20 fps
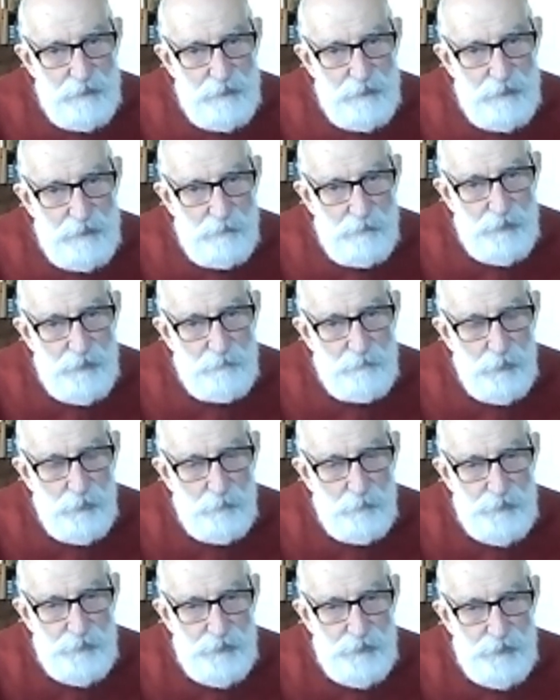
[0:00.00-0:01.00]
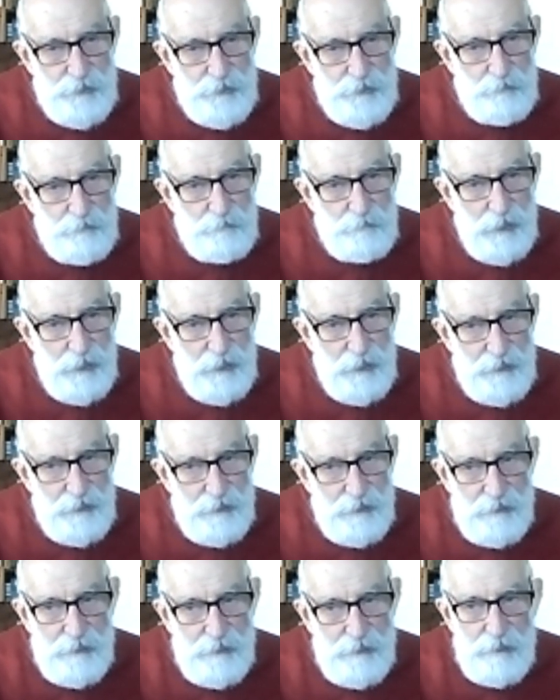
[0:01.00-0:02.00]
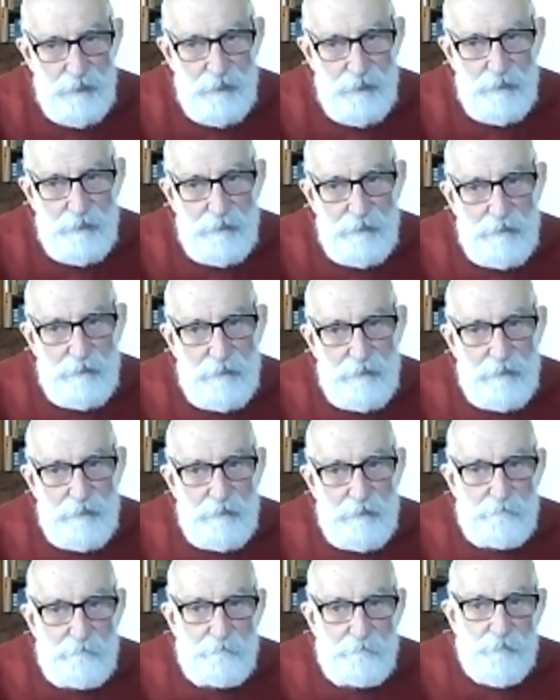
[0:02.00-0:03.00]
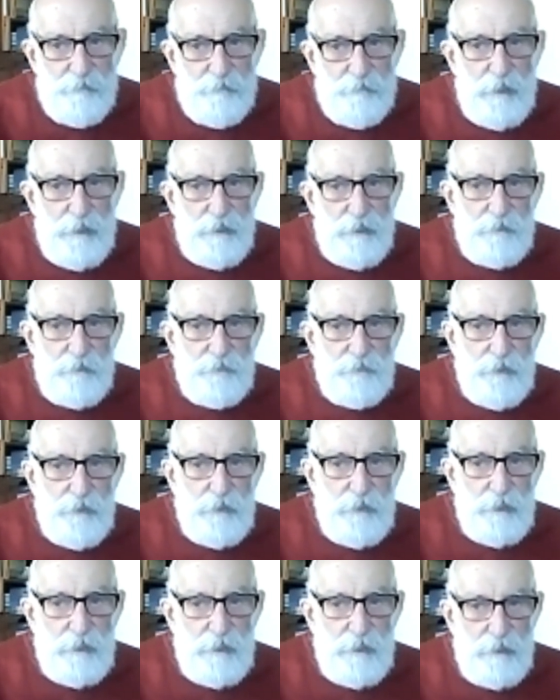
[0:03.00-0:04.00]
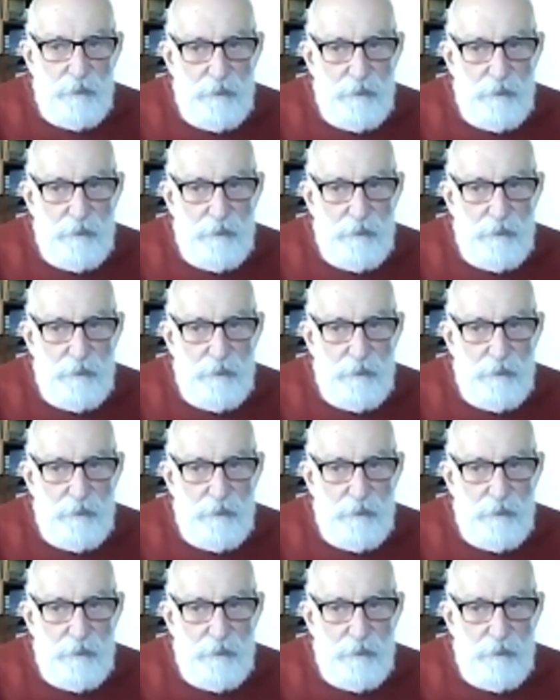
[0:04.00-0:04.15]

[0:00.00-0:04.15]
something pops into your mind, and if you